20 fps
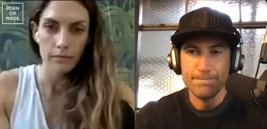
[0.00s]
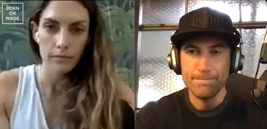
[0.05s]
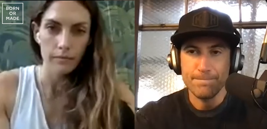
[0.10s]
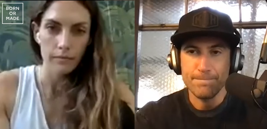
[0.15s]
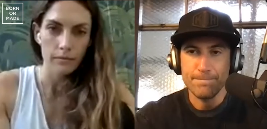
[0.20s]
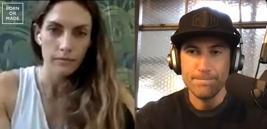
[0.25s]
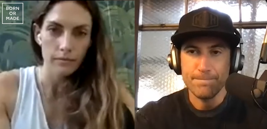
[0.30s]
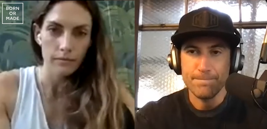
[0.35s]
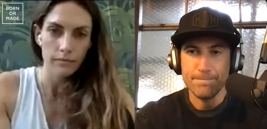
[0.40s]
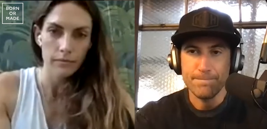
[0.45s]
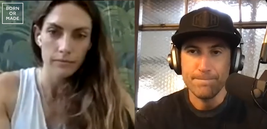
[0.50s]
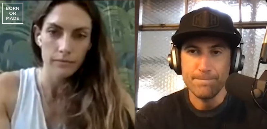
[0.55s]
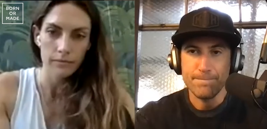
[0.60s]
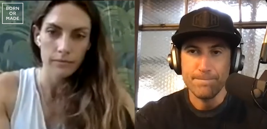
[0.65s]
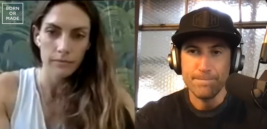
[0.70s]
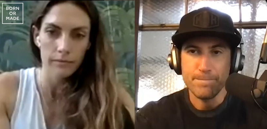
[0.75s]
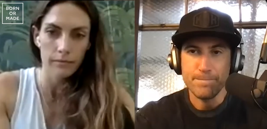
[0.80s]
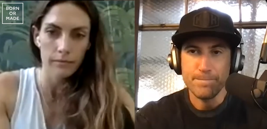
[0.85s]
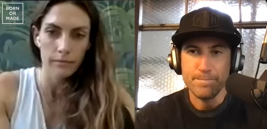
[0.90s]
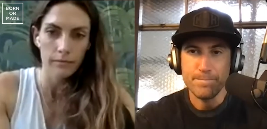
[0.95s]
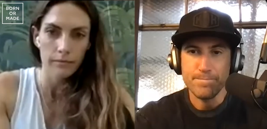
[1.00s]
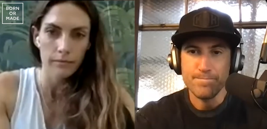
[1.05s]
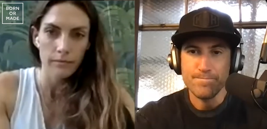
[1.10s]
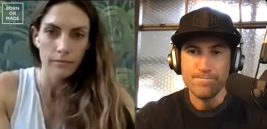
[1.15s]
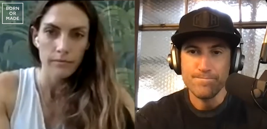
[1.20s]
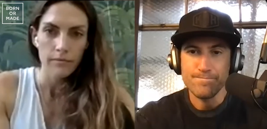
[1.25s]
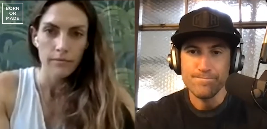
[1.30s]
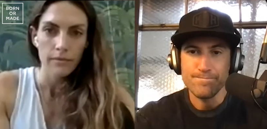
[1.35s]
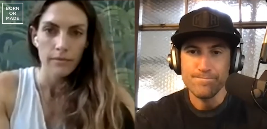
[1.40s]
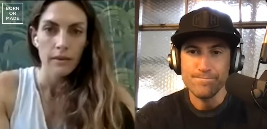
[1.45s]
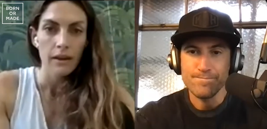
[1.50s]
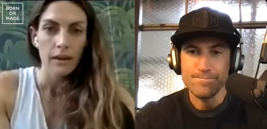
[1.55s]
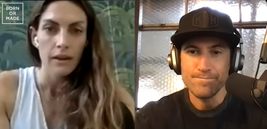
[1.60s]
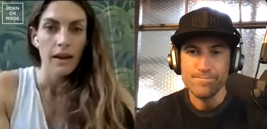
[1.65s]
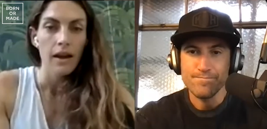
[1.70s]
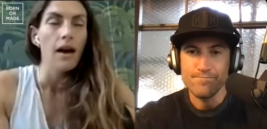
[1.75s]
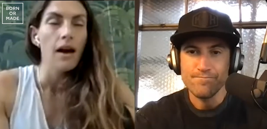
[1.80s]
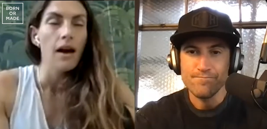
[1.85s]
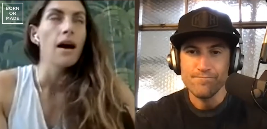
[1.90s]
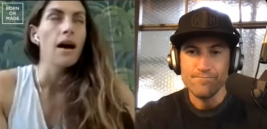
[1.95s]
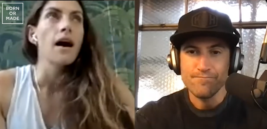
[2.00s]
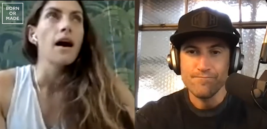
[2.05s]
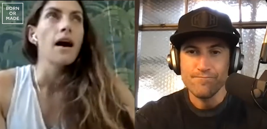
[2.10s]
Nothing is said.